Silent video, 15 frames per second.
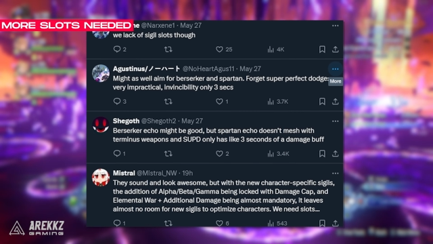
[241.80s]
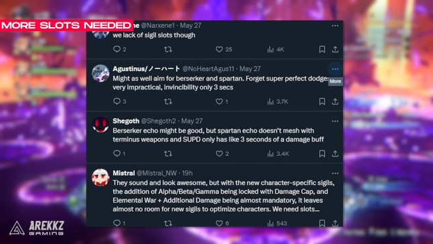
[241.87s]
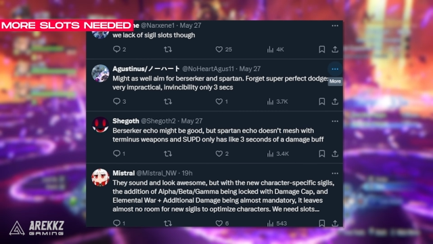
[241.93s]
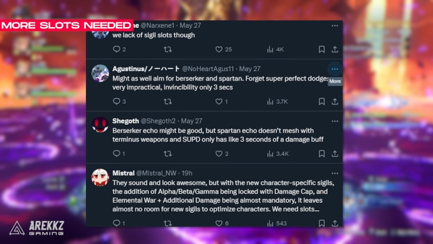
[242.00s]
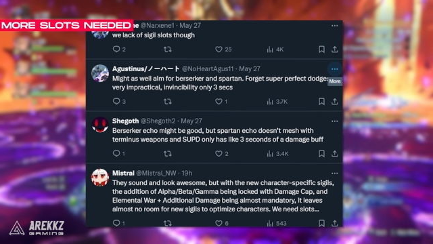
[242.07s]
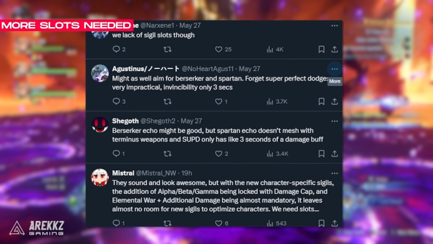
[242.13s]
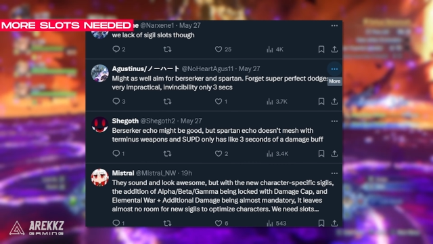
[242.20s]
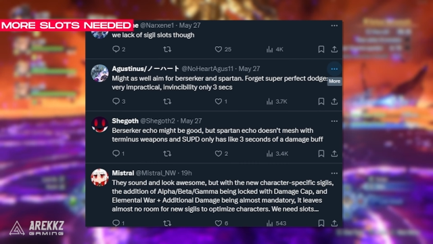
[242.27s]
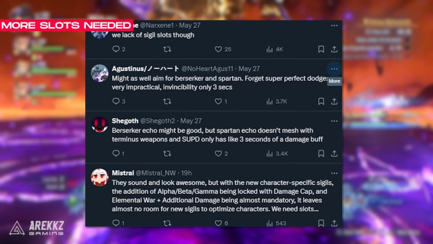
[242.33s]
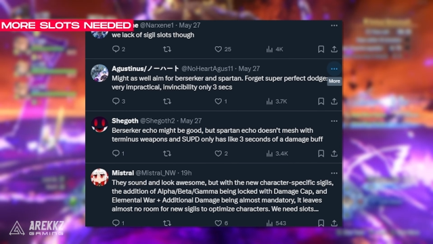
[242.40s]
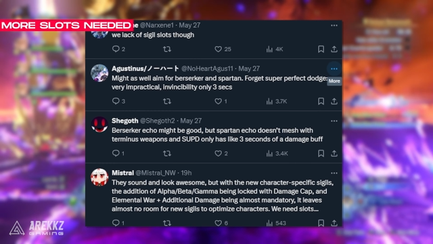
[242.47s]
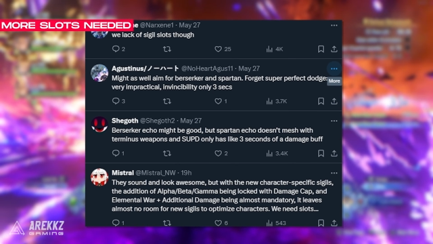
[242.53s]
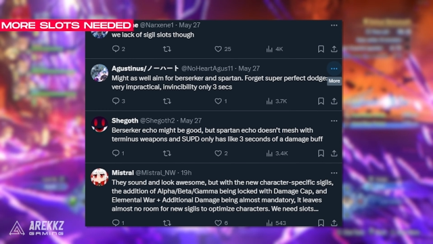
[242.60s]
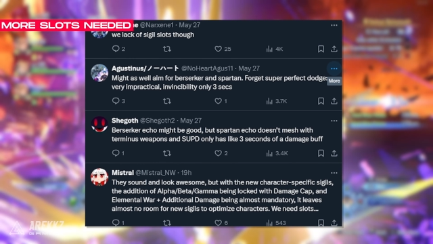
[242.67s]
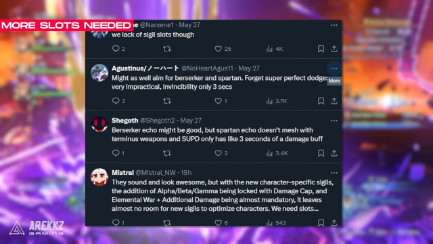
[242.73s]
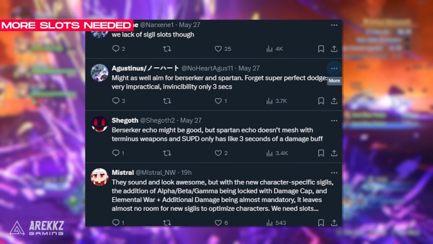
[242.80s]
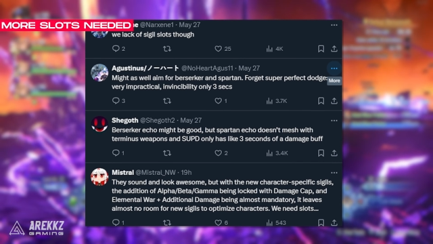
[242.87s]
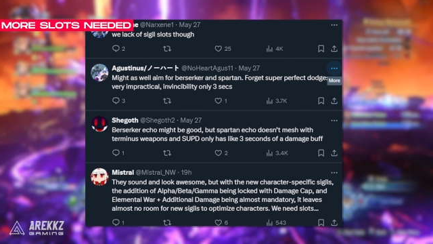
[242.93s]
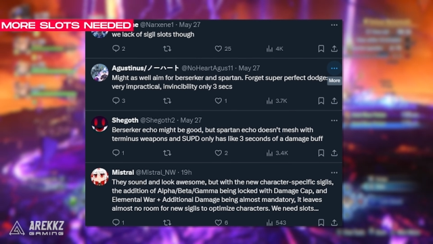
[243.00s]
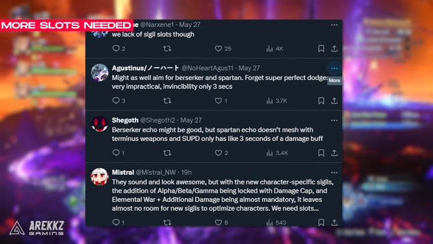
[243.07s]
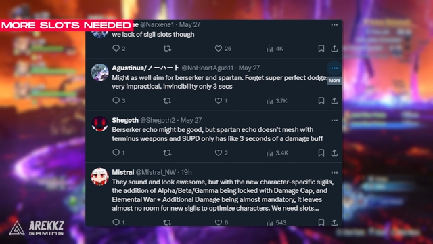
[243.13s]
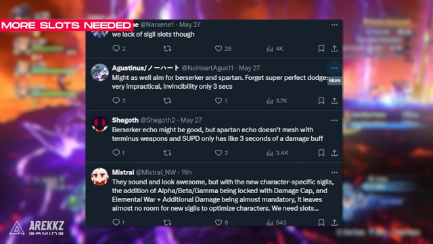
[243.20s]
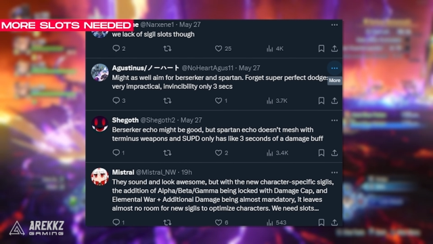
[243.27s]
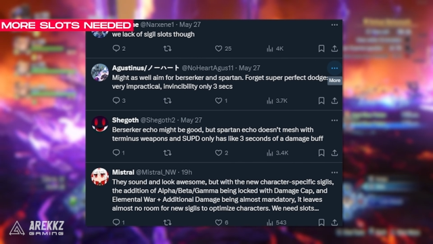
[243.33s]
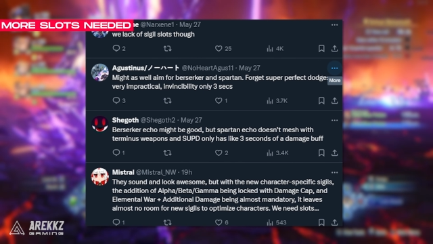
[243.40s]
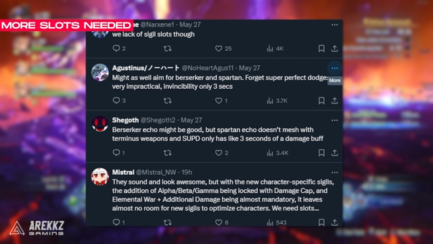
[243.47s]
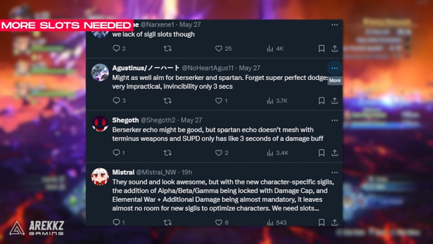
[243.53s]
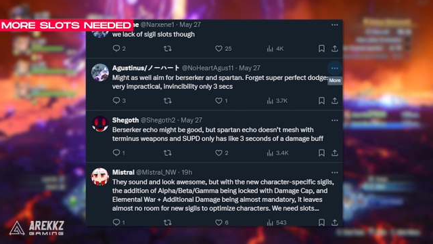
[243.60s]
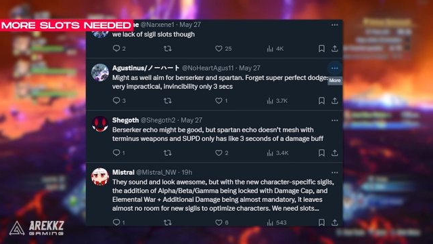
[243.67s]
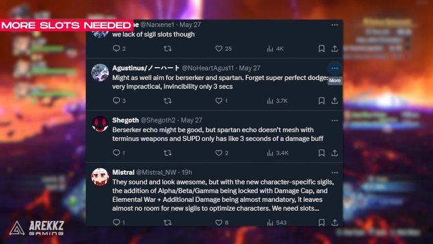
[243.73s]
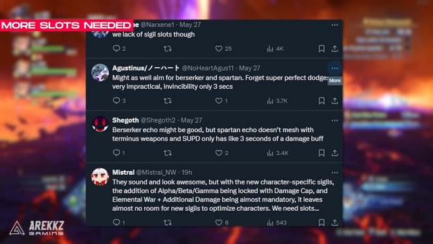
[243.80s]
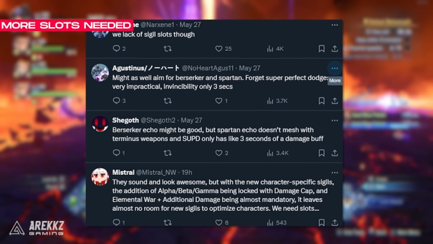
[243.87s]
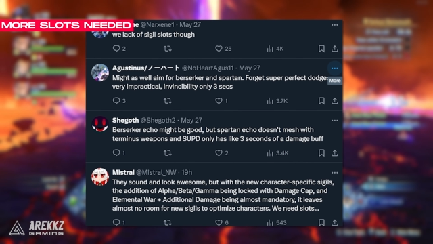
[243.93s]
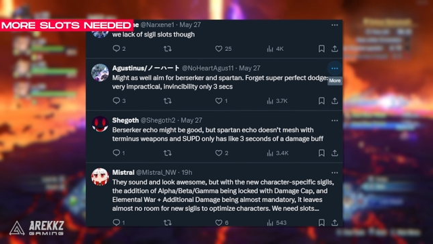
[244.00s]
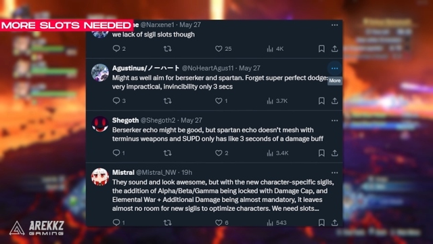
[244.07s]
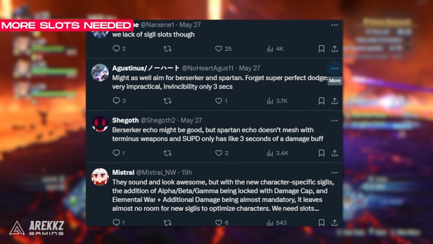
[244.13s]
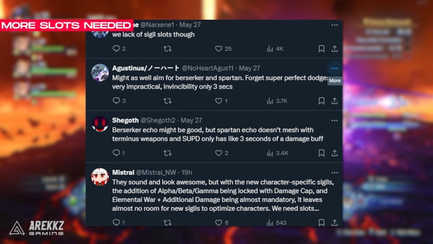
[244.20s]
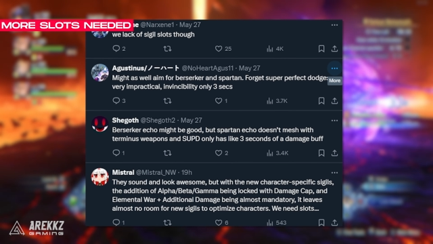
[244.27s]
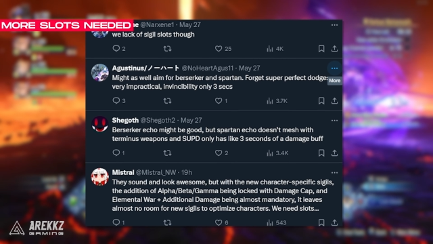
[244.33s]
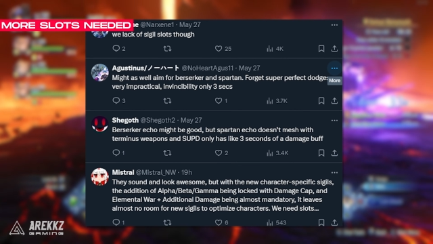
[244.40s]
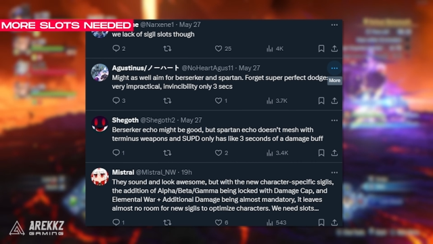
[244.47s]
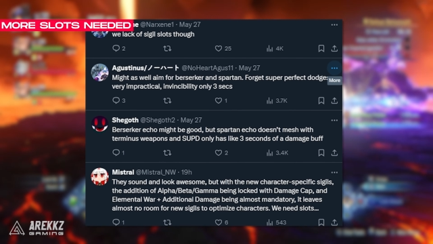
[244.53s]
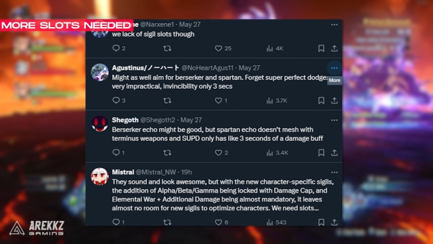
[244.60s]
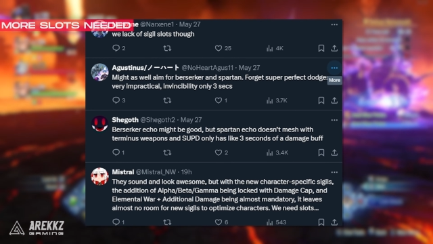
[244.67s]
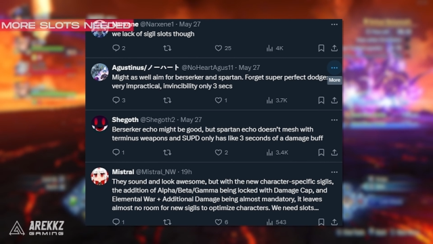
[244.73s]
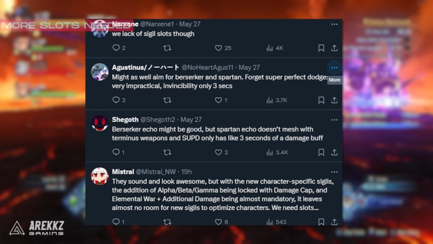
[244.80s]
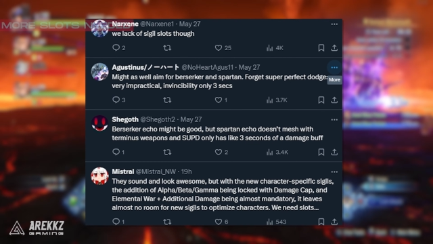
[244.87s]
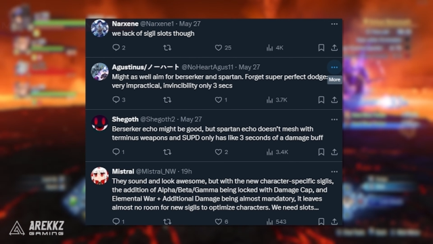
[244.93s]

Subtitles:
Nobody's mouth can be seen.